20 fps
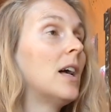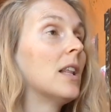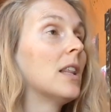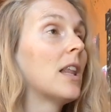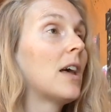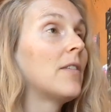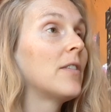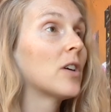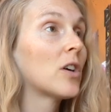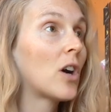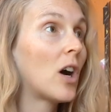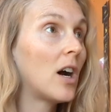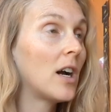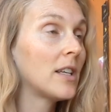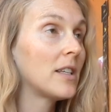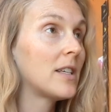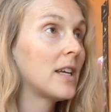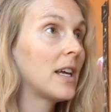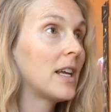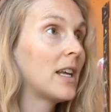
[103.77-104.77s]
Love your
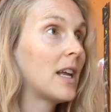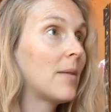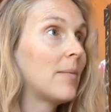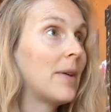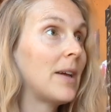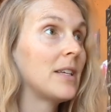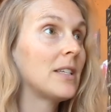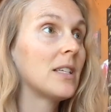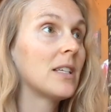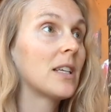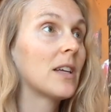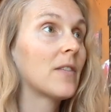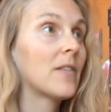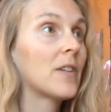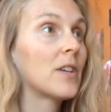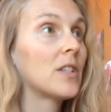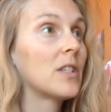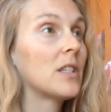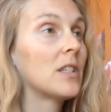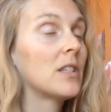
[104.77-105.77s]
content. Amazing
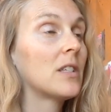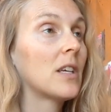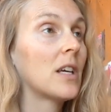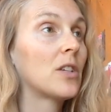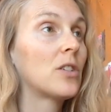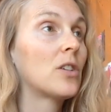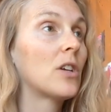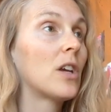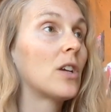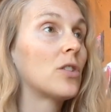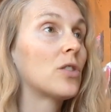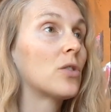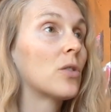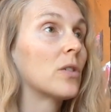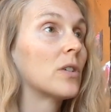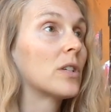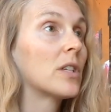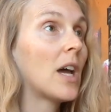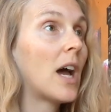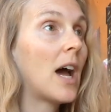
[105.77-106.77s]
difference in such a
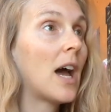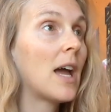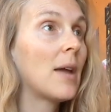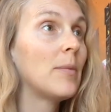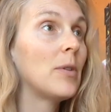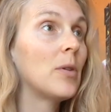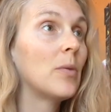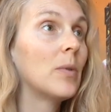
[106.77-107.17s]
short time.